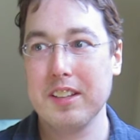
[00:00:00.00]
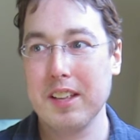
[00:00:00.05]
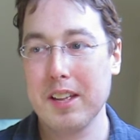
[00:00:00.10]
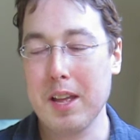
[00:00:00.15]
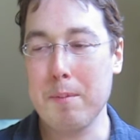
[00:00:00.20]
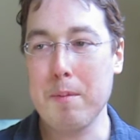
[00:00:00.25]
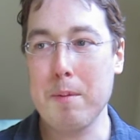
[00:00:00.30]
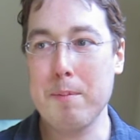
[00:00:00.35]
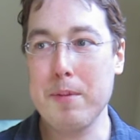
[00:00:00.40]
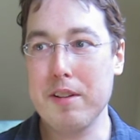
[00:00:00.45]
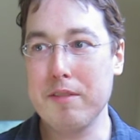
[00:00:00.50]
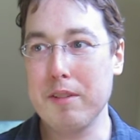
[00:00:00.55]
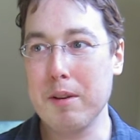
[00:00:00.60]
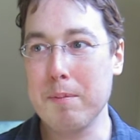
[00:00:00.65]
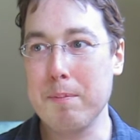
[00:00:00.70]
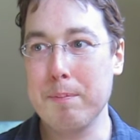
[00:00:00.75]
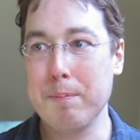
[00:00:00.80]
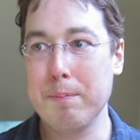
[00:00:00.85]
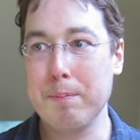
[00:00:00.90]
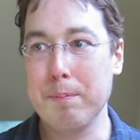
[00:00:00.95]
a bit of
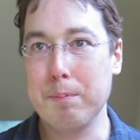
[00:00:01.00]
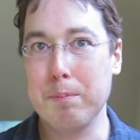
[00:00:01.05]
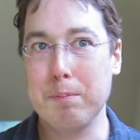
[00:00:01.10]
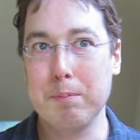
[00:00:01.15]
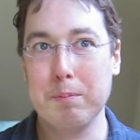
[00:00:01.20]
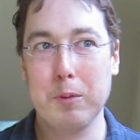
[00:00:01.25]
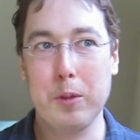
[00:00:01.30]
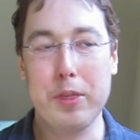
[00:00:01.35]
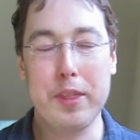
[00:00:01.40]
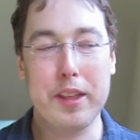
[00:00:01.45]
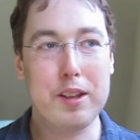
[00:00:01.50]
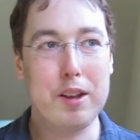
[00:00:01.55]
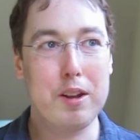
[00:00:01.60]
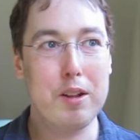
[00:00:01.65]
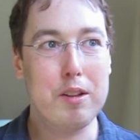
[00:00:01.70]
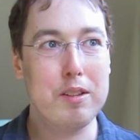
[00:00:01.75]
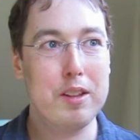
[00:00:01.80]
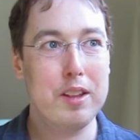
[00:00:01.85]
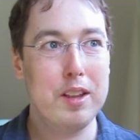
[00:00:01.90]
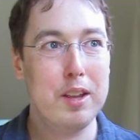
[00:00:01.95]
a, what they
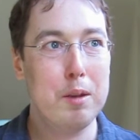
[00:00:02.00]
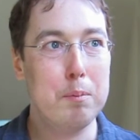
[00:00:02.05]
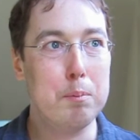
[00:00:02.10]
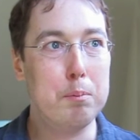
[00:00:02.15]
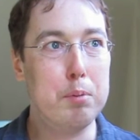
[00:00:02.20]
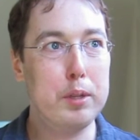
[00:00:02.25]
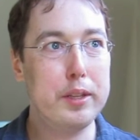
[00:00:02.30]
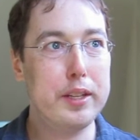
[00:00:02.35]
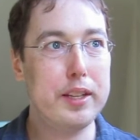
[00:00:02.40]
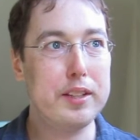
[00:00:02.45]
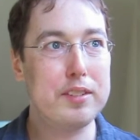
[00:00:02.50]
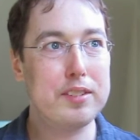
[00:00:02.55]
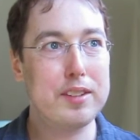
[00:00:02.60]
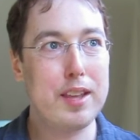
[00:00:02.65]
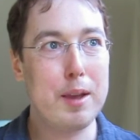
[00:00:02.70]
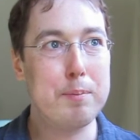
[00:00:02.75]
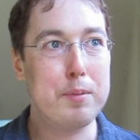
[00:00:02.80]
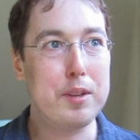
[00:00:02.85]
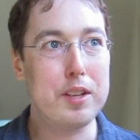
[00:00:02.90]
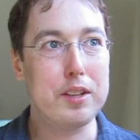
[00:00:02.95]
call, brilliant
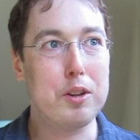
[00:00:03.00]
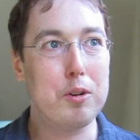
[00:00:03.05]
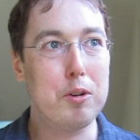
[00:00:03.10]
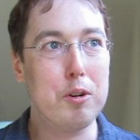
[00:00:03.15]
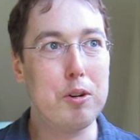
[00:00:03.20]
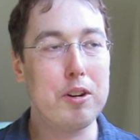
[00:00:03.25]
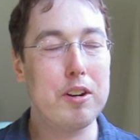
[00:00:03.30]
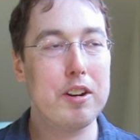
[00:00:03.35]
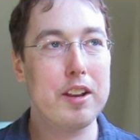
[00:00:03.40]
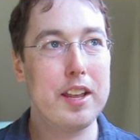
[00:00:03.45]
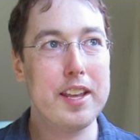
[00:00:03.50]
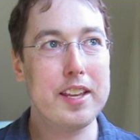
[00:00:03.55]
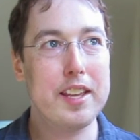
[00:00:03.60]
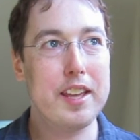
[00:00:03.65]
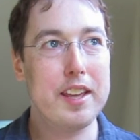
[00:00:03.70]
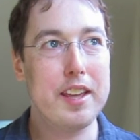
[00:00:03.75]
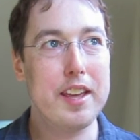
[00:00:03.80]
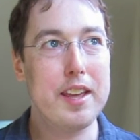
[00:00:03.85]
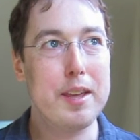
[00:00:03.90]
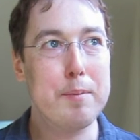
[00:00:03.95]
skeptic, or
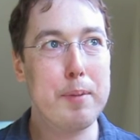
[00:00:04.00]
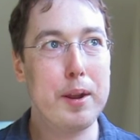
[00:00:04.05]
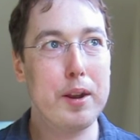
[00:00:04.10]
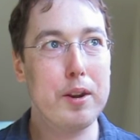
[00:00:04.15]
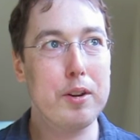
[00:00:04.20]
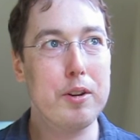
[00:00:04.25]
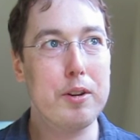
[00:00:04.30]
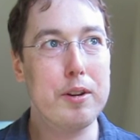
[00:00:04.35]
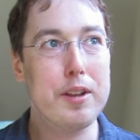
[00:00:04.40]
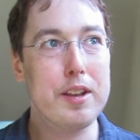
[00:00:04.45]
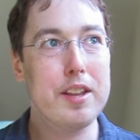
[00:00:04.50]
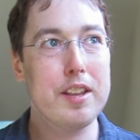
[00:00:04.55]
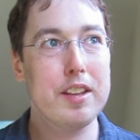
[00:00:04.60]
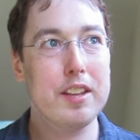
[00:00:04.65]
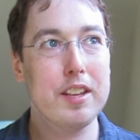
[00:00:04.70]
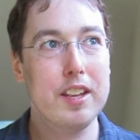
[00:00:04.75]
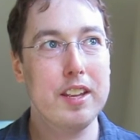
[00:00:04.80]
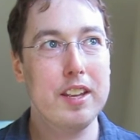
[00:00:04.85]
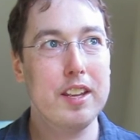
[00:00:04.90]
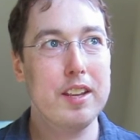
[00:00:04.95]
AKA paranoid
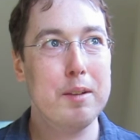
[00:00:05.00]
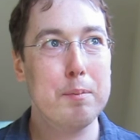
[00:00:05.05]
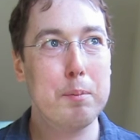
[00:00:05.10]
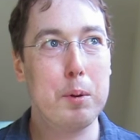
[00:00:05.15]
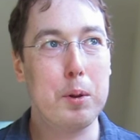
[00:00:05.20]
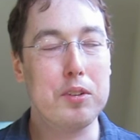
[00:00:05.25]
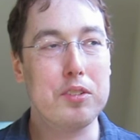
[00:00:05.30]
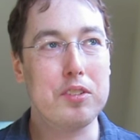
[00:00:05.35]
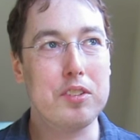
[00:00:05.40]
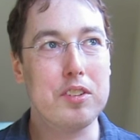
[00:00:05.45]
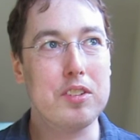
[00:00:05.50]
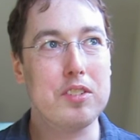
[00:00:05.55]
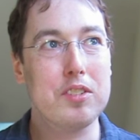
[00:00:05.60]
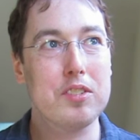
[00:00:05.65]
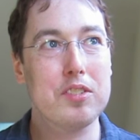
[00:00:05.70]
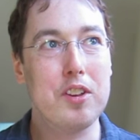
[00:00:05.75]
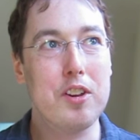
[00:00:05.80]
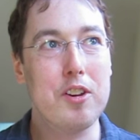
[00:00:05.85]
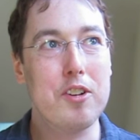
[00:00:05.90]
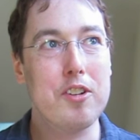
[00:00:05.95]
person.
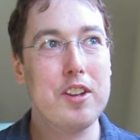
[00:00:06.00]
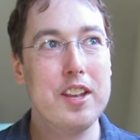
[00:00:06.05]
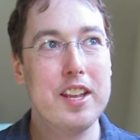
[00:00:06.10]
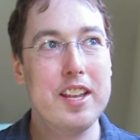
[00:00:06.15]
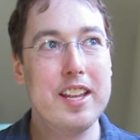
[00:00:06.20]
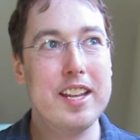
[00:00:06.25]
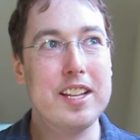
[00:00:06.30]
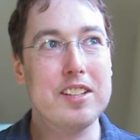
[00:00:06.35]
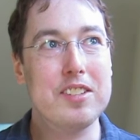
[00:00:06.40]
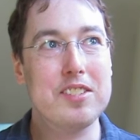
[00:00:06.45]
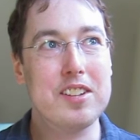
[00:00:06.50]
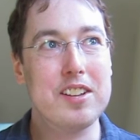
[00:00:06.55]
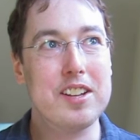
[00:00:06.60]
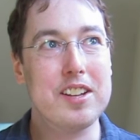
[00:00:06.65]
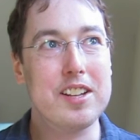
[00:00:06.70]
So it's